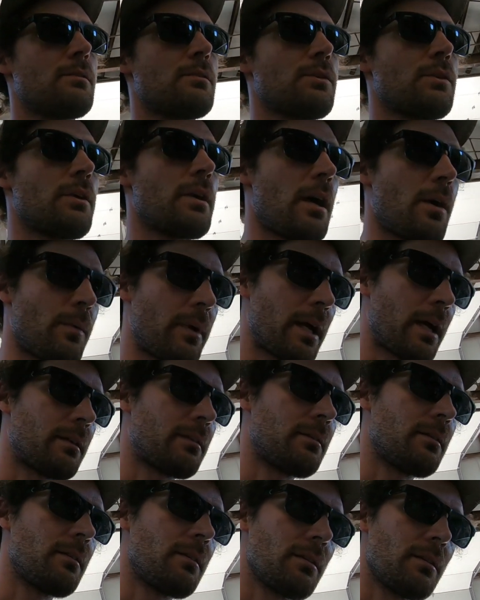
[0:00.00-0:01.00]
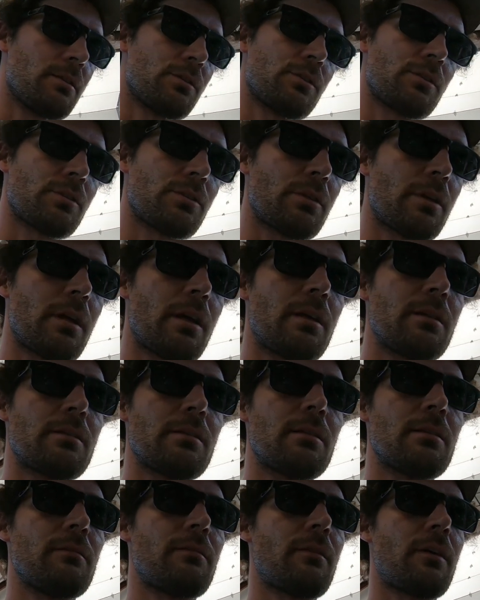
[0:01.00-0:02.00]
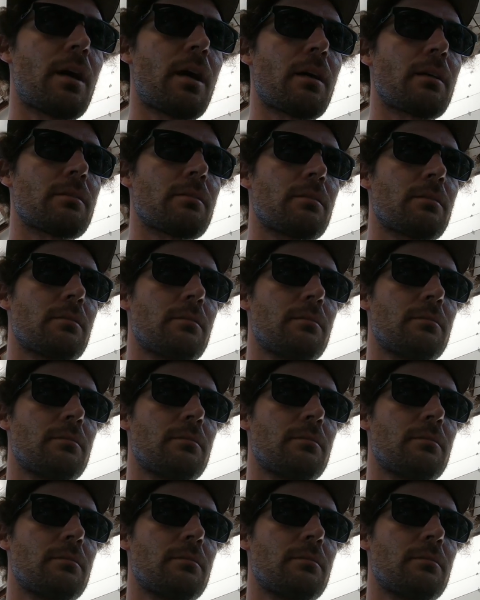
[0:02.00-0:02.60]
yeah, we got the engine trans in the Fox.